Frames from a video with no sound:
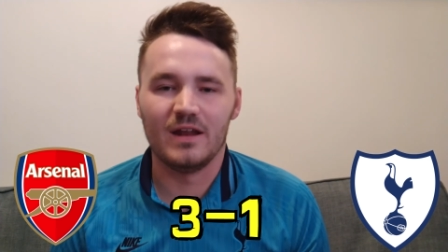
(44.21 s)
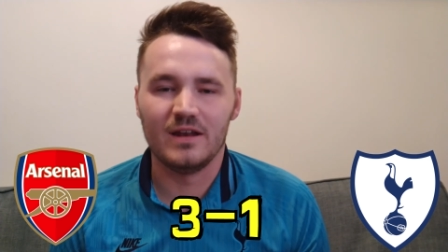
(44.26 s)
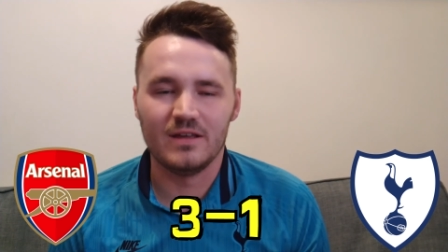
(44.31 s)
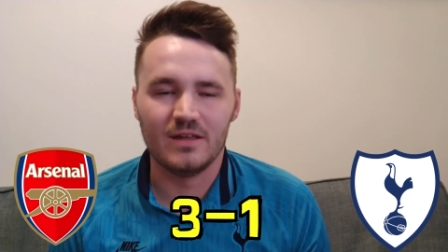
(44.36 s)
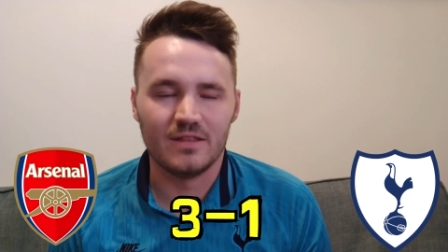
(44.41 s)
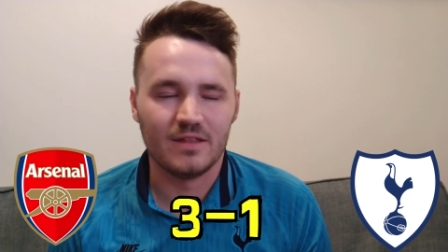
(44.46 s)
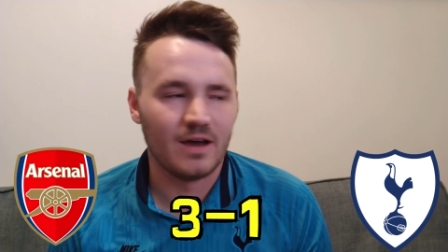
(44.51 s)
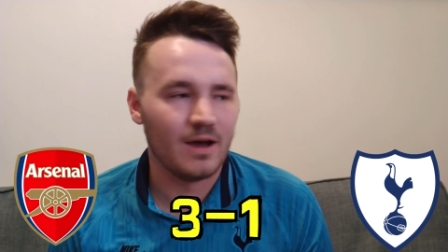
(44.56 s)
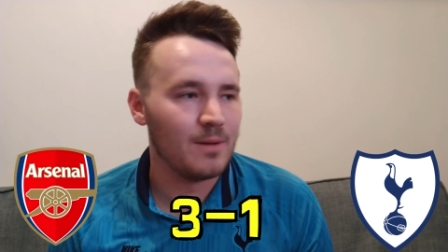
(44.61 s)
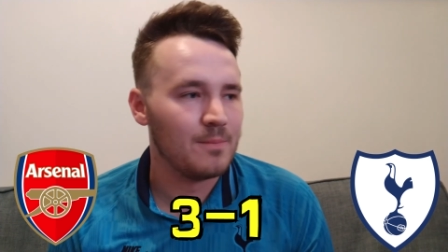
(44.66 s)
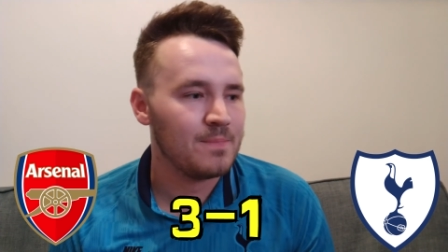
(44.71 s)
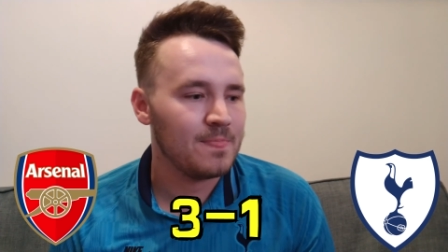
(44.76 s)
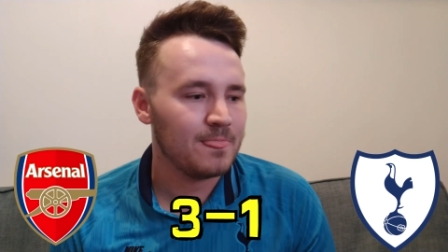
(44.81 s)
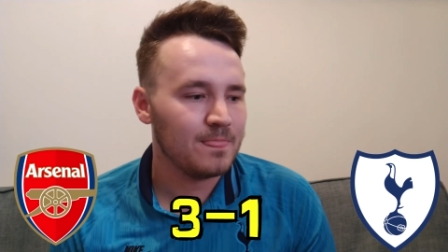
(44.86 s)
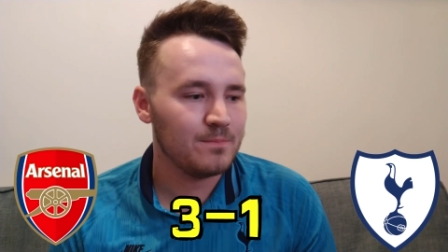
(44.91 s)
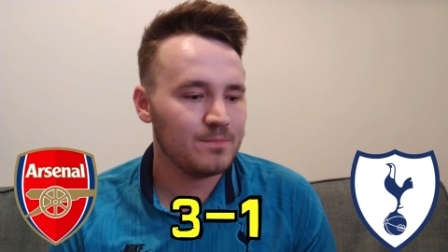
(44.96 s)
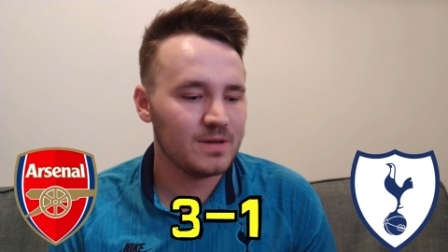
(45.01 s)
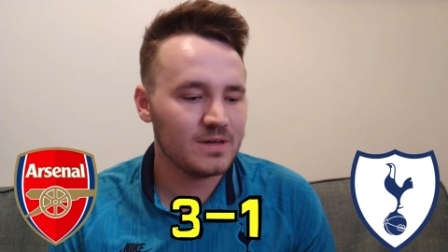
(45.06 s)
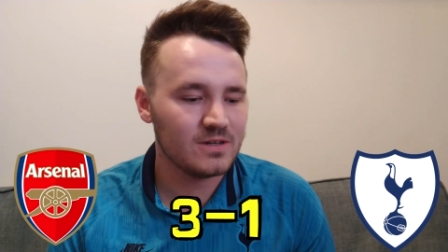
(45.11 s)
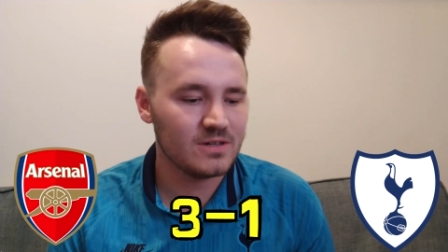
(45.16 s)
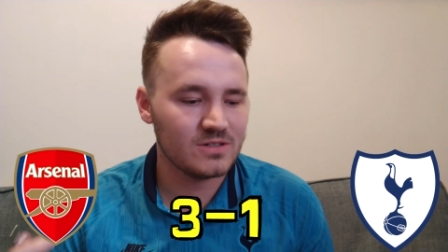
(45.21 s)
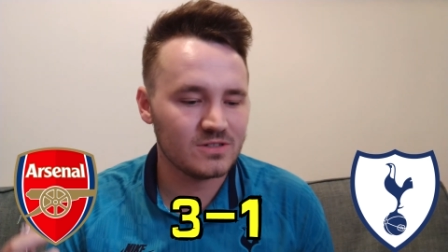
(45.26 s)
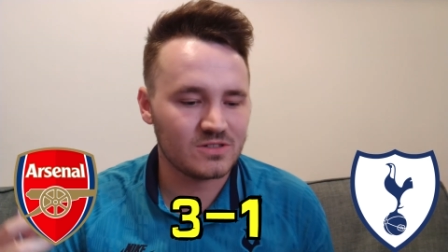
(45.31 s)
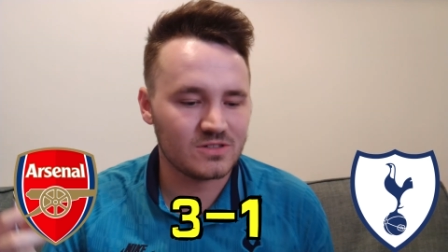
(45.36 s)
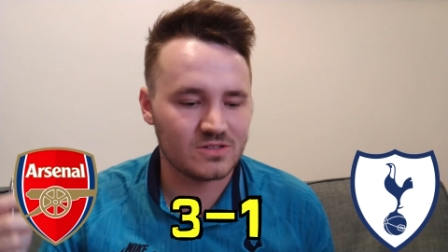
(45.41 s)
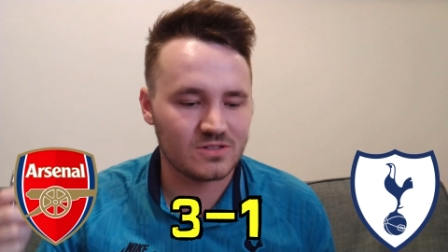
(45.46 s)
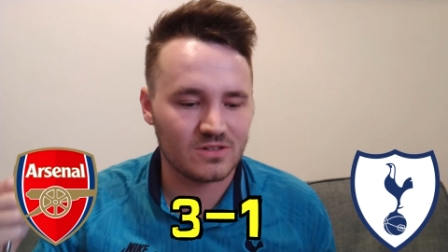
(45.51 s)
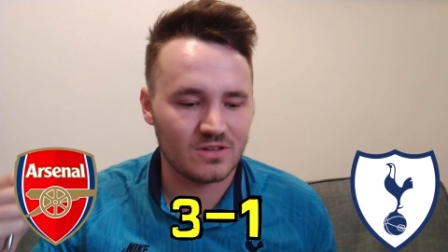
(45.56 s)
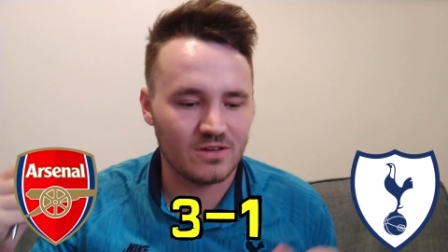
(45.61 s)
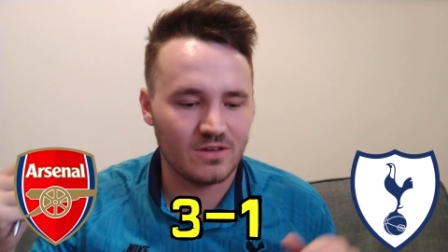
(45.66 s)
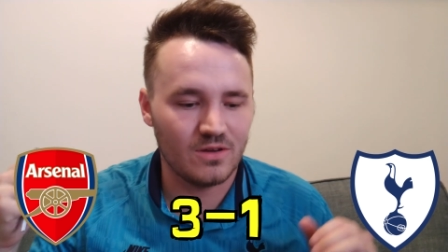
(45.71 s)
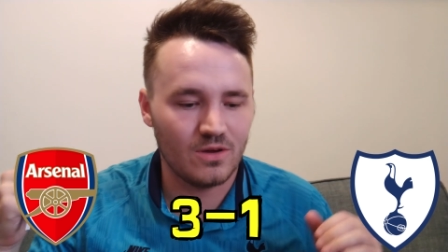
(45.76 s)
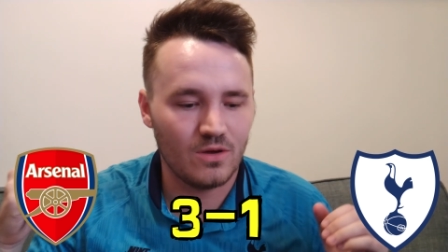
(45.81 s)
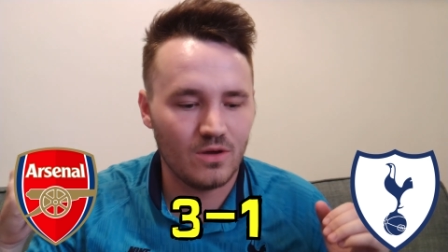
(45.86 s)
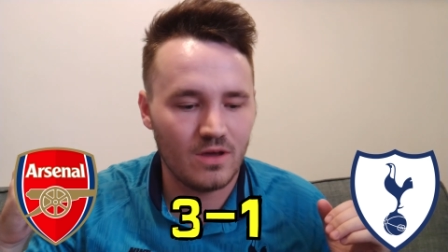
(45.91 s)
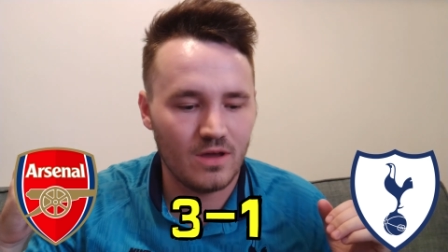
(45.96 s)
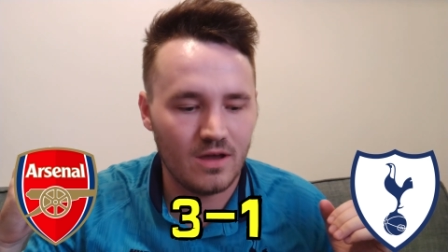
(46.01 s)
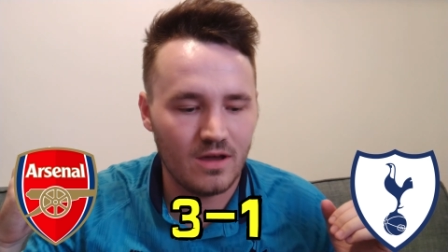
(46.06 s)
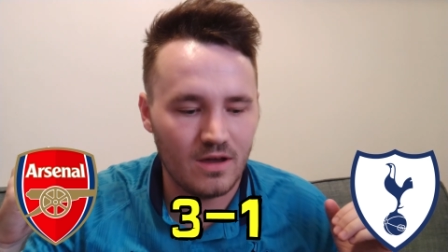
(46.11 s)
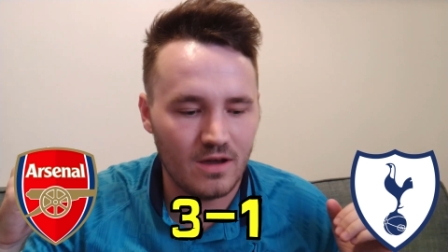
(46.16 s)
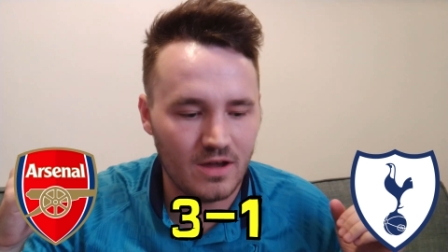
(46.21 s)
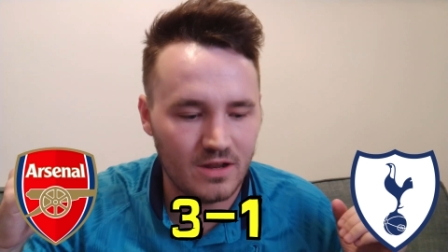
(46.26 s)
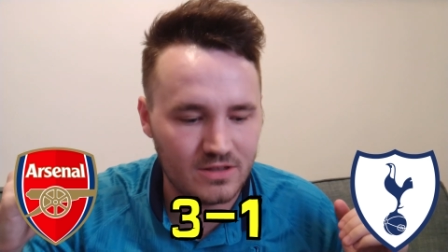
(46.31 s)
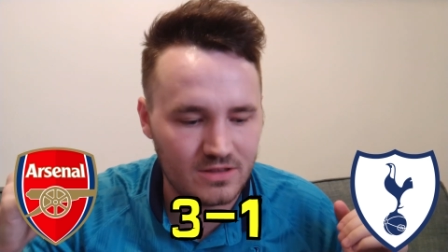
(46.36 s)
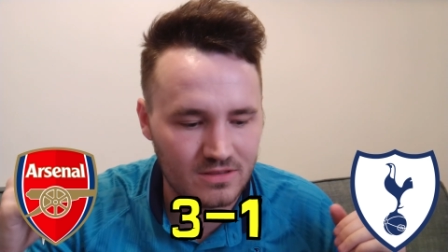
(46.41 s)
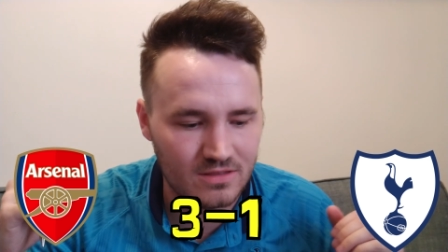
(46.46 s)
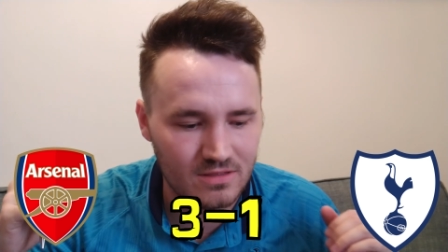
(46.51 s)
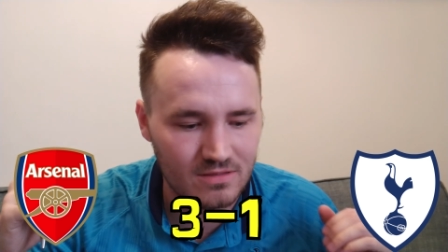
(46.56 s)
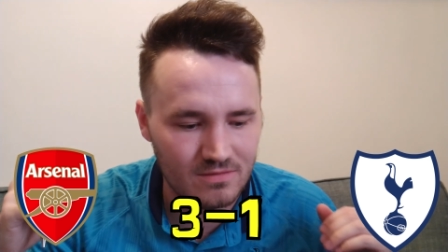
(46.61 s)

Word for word: any of that because I